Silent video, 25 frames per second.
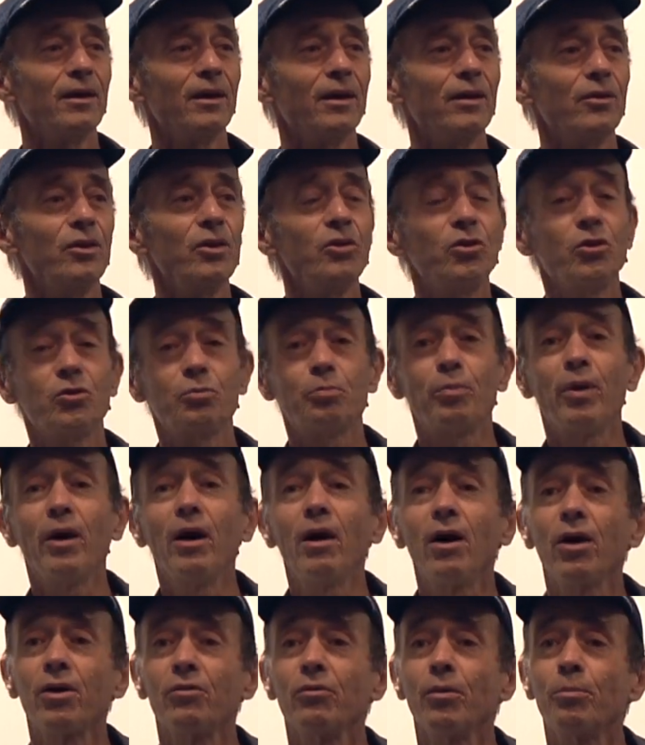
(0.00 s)
And this is
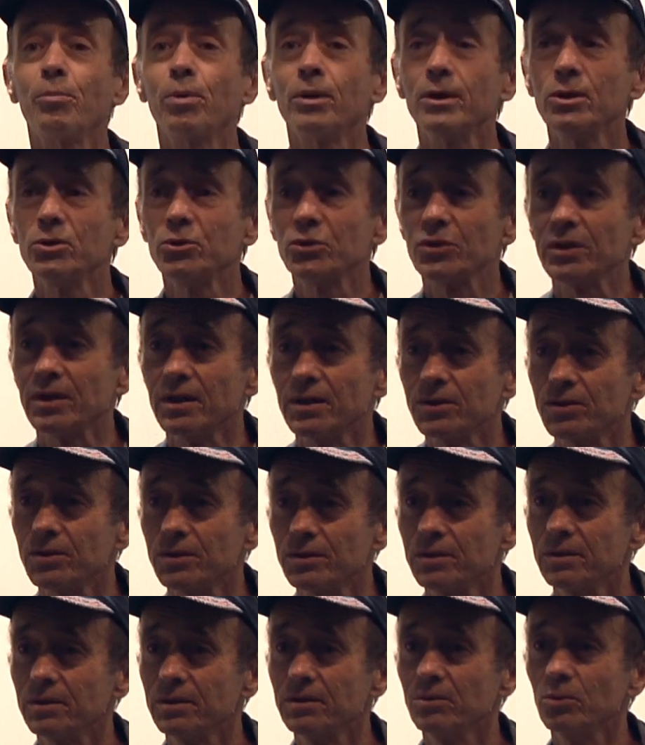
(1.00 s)
part of a
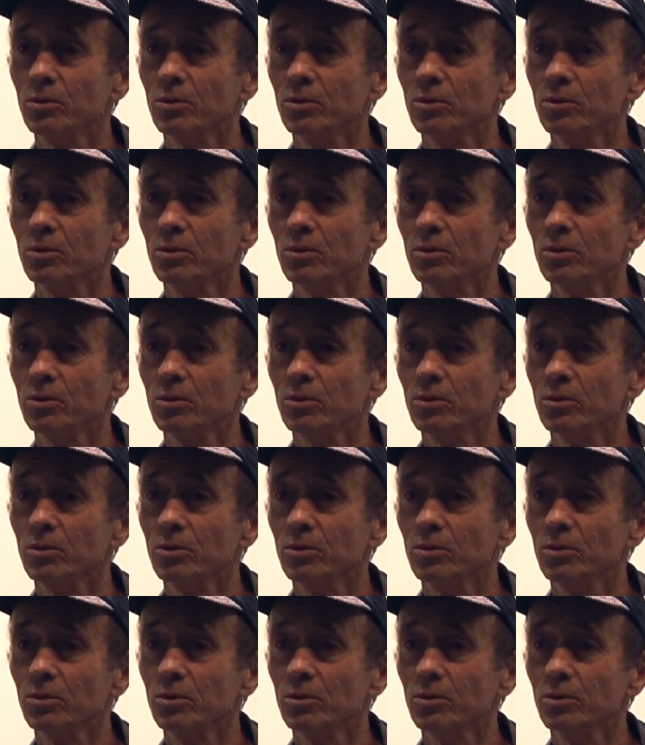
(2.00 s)
process